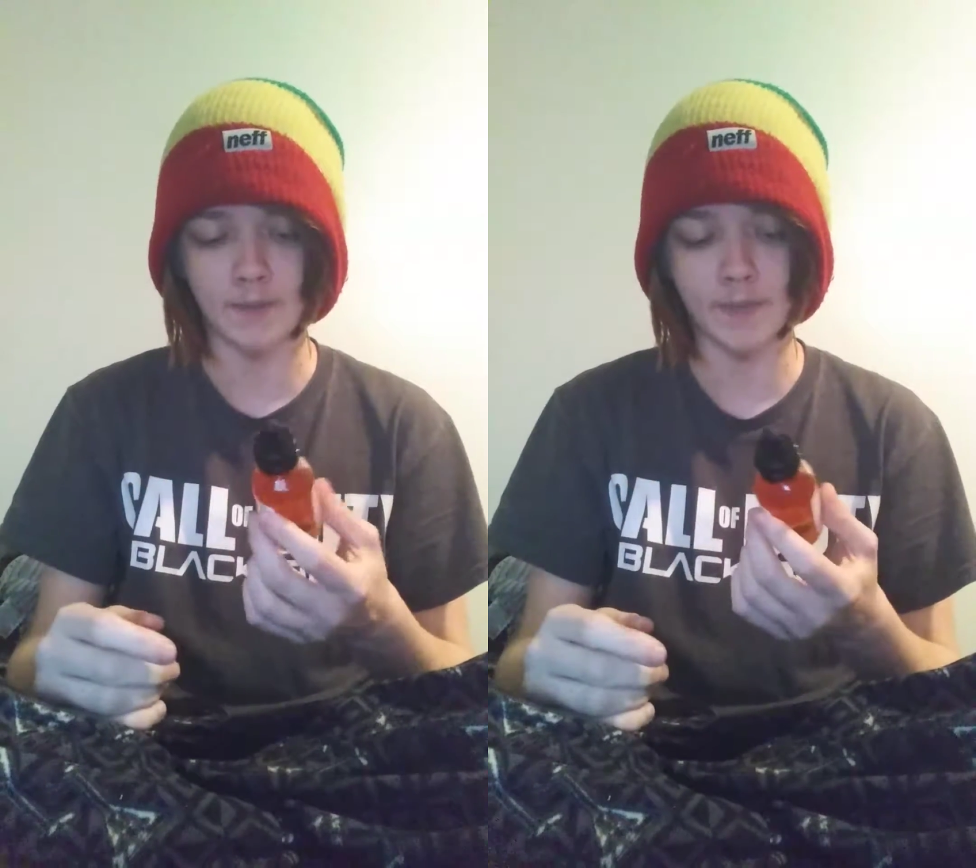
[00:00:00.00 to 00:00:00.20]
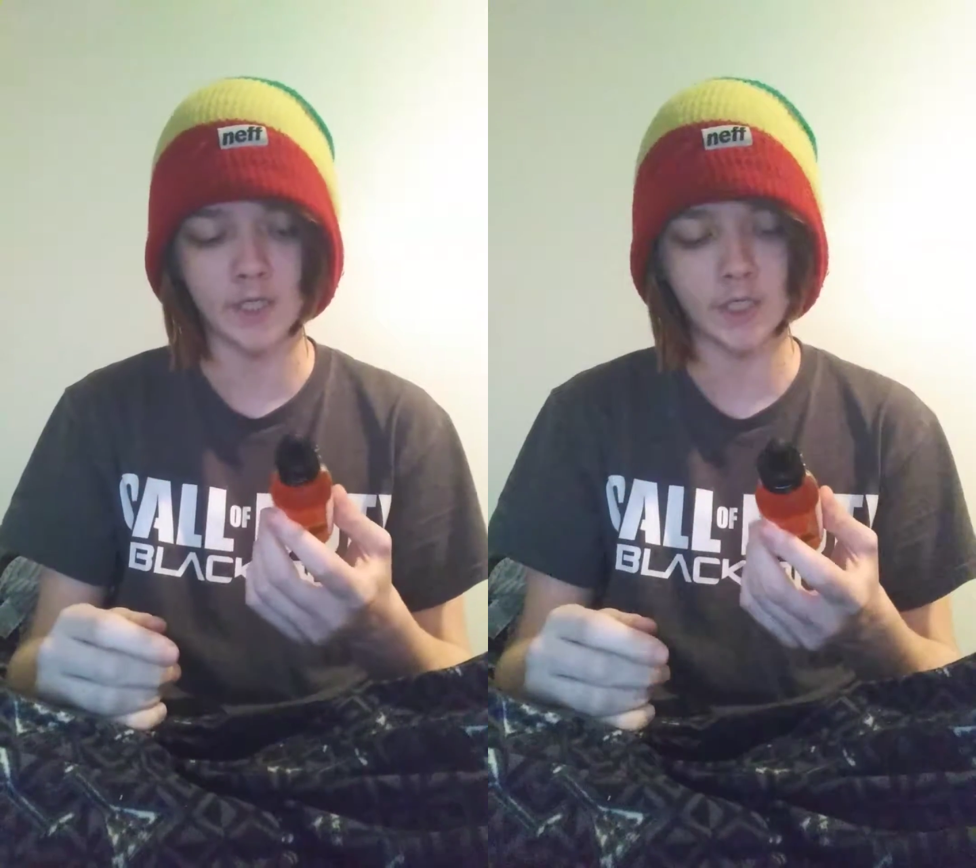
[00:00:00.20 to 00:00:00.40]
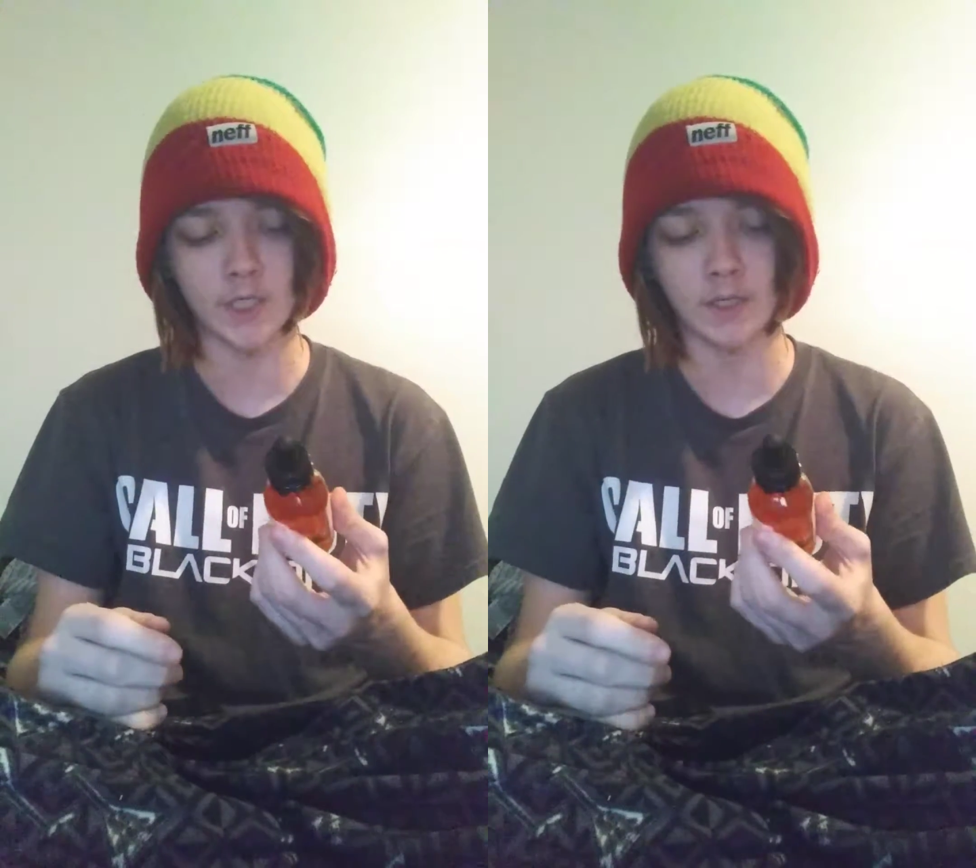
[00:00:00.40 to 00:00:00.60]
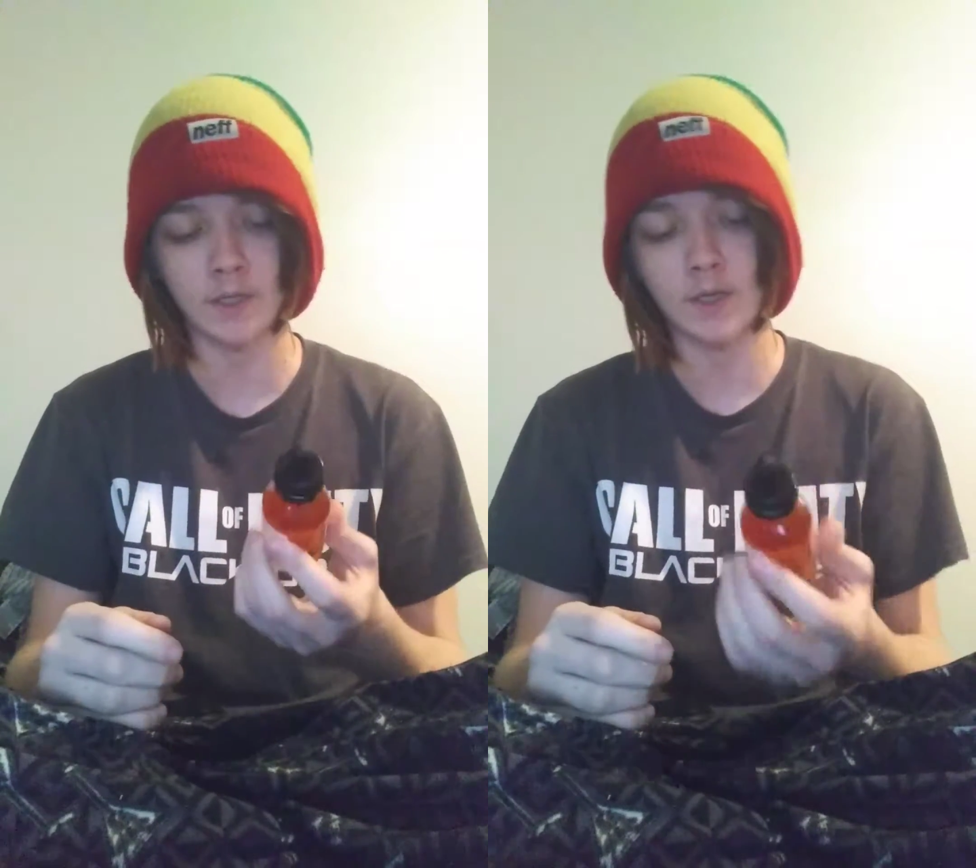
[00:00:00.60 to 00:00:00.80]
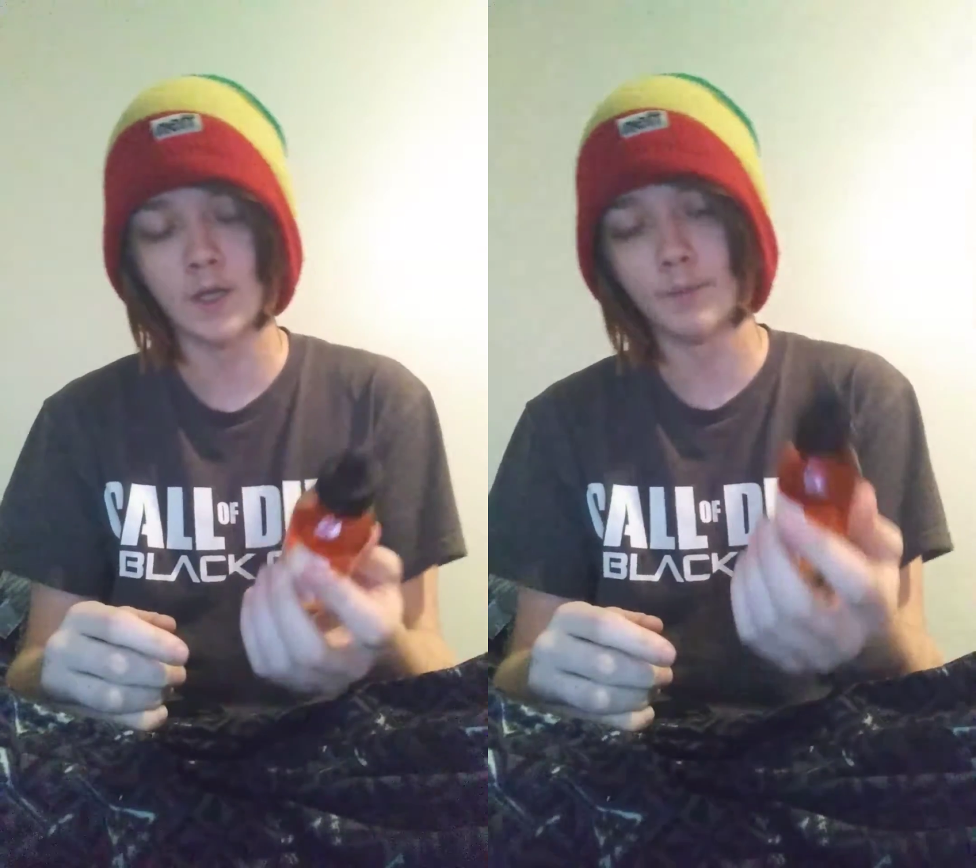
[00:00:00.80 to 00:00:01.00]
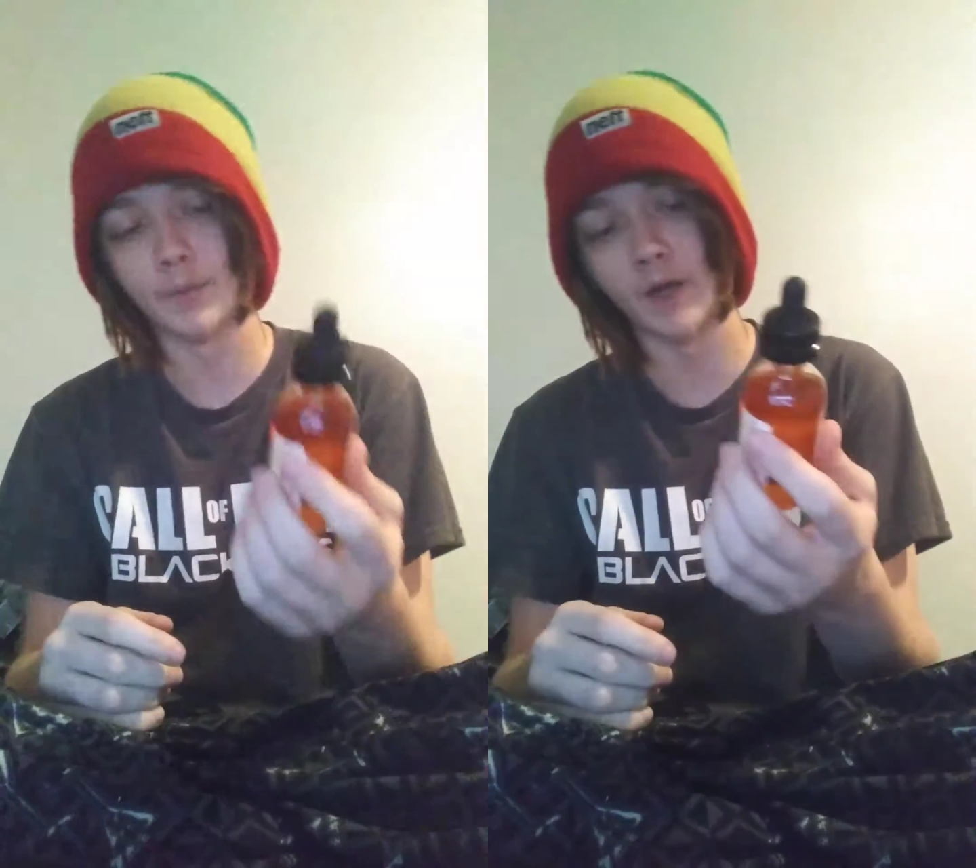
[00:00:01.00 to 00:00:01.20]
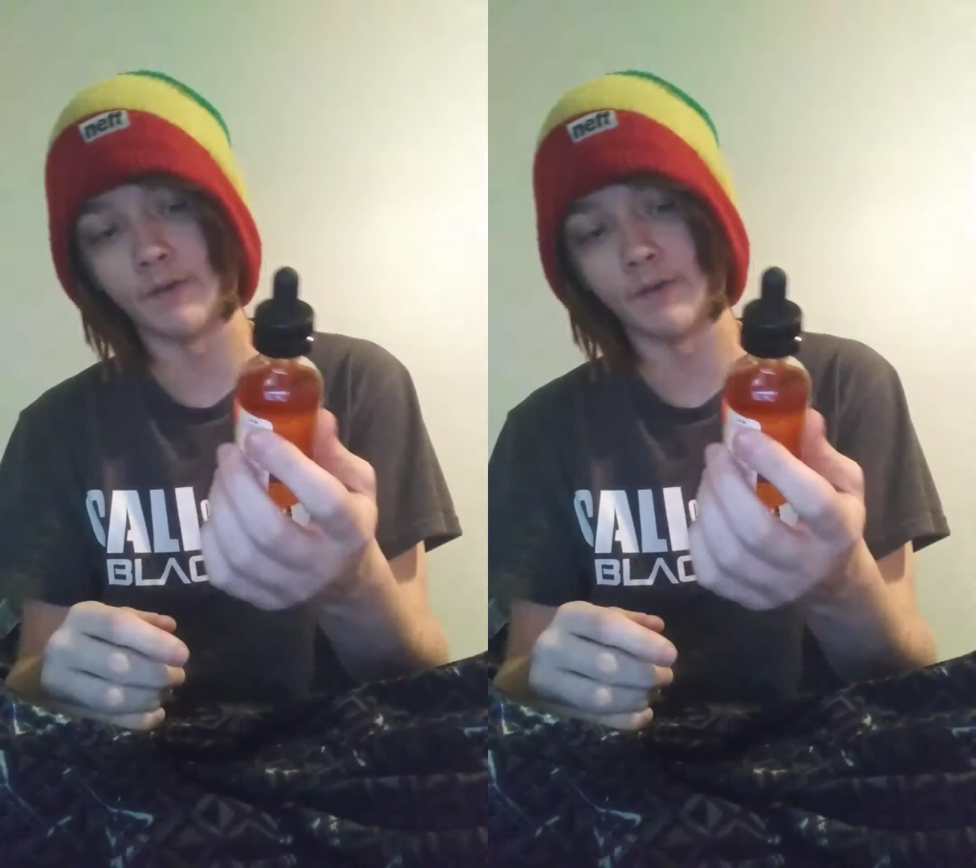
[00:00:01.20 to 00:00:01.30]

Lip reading: I'm not sure. But I